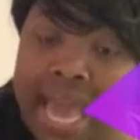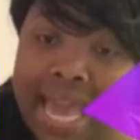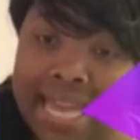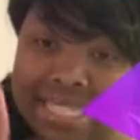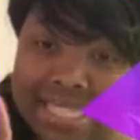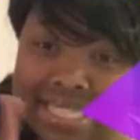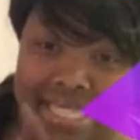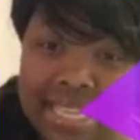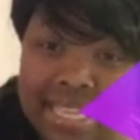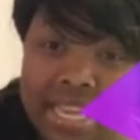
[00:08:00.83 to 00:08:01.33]

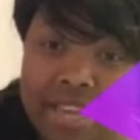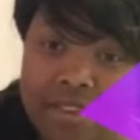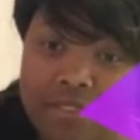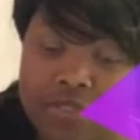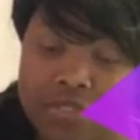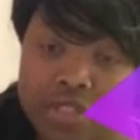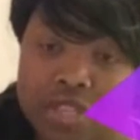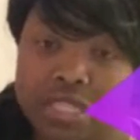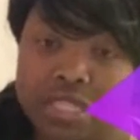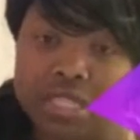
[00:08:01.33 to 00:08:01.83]
and see
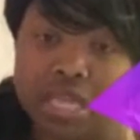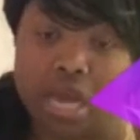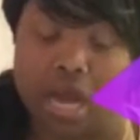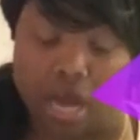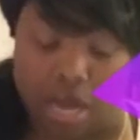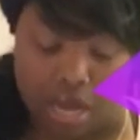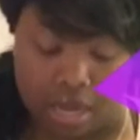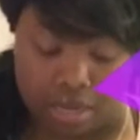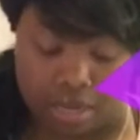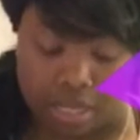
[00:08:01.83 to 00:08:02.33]
if this
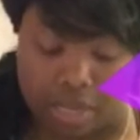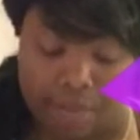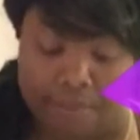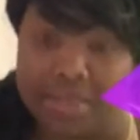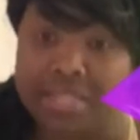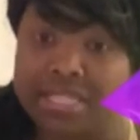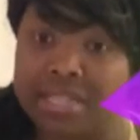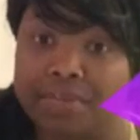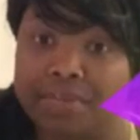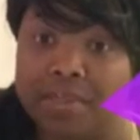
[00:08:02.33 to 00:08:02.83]
can
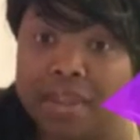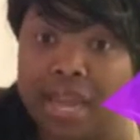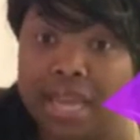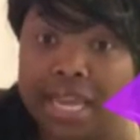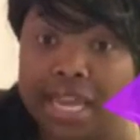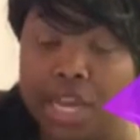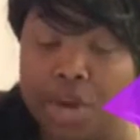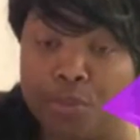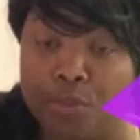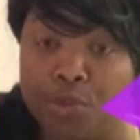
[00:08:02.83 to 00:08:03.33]
be something that
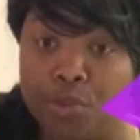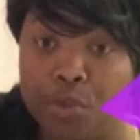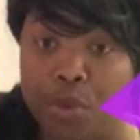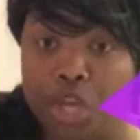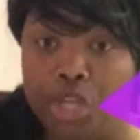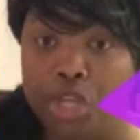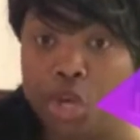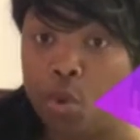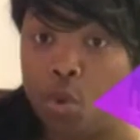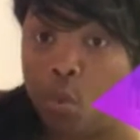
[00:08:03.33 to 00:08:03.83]
can help you
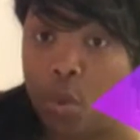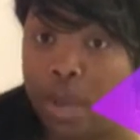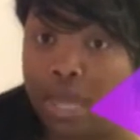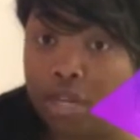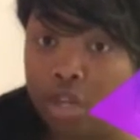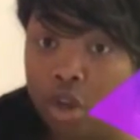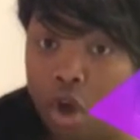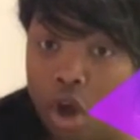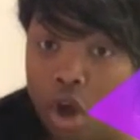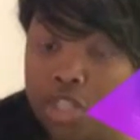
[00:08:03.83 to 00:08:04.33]
in your
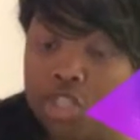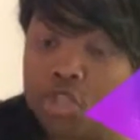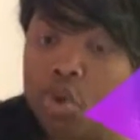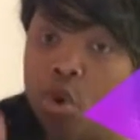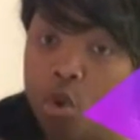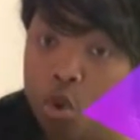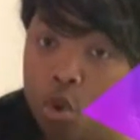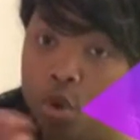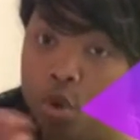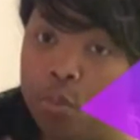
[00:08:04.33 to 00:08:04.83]
weight loss
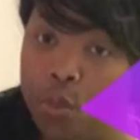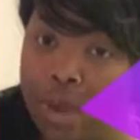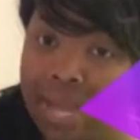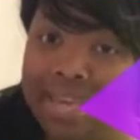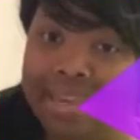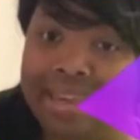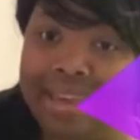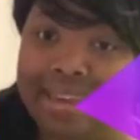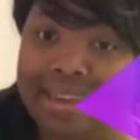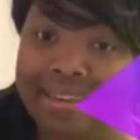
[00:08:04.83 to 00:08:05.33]
or
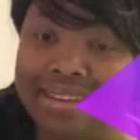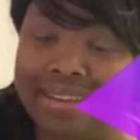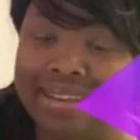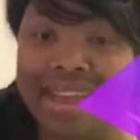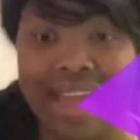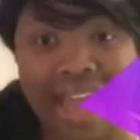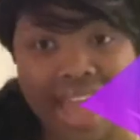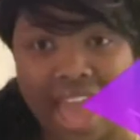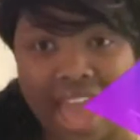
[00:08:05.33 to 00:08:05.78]
weight gaining